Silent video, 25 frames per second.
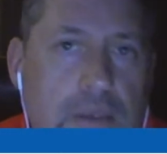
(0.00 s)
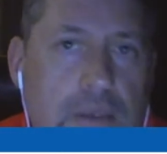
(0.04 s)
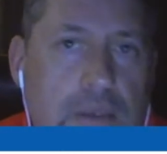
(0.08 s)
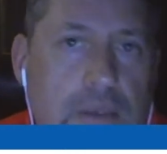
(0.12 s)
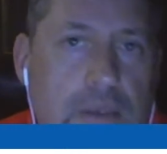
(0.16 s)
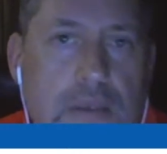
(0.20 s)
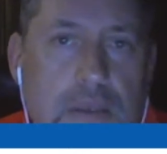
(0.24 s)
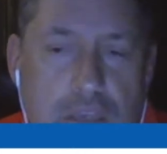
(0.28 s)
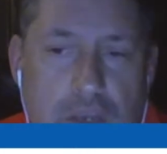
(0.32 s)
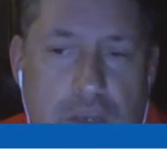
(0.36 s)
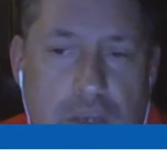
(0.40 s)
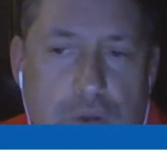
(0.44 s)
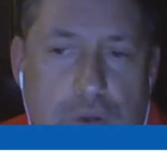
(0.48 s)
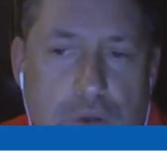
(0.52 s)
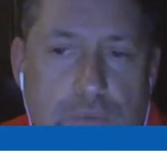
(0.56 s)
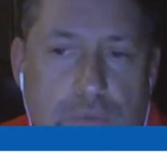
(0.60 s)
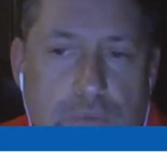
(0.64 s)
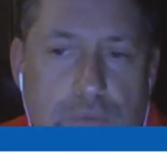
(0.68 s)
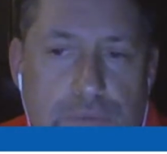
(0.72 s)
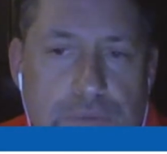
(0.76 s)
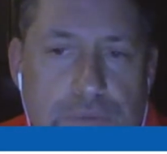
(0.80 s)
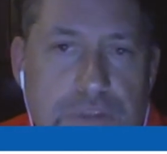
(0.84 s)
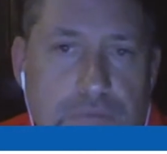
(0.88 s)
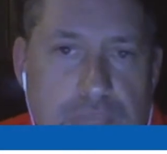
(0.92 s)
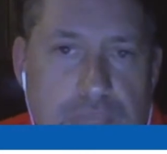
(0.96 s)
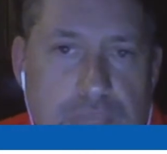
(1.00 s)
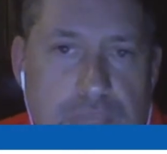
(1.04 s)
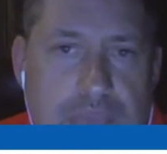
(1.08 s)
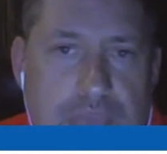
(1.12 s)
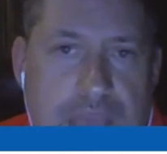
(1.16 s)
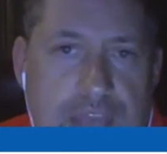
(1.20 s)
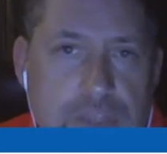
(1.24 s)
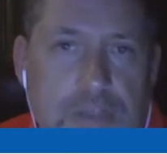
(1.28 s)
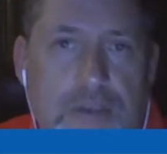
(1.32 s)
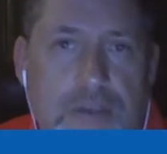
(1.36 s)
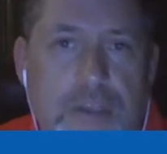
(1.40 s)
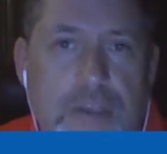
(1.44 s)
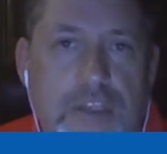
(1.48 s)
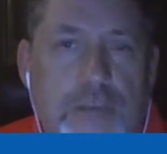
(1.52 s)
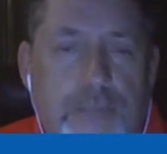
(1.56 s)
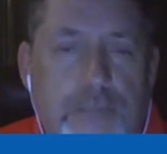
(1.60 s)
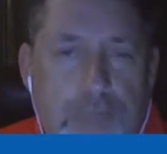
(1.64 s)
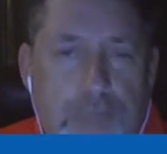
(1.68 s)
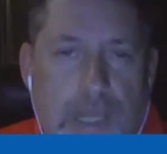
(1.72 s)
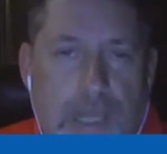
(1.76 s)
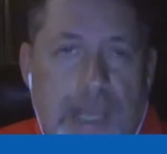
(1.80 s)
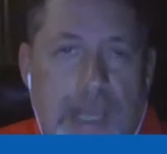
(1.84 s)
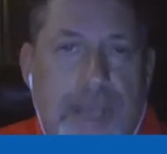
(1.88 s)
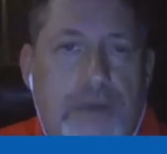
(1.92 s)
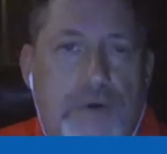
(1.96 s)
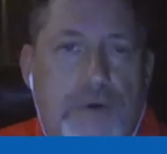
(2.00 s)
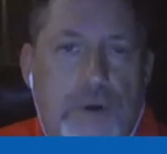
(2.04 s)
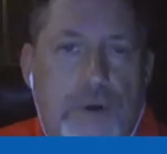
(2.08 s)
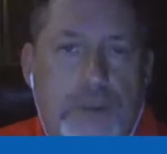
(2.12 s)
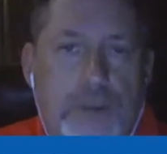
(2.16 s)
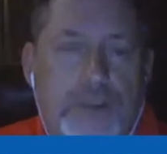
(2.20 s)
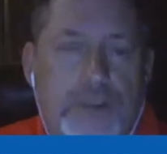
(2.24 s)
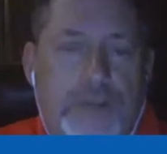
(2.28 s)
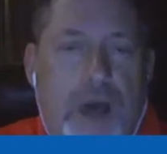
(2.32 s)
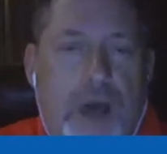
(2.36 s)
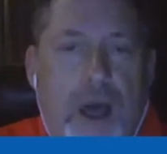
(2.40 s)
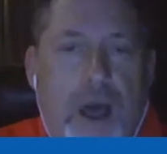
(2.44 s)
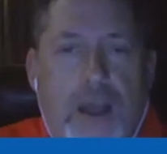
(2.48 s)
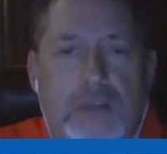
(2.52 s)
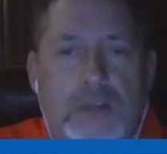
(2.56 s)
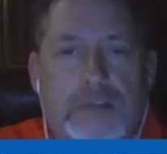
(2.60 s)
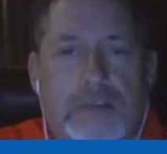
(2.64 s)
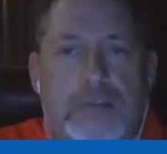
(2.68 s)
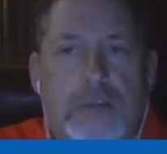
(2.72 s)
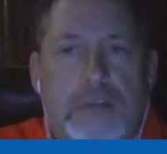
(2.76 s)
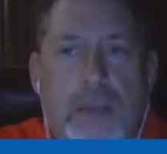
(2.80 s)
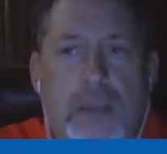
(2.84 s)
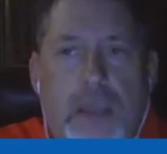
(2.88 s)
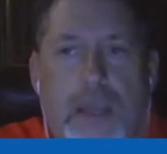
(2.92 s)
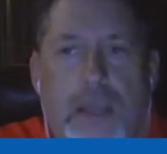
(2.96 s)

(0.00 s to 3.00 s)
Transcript: you know, put some cash in the plate or in the box.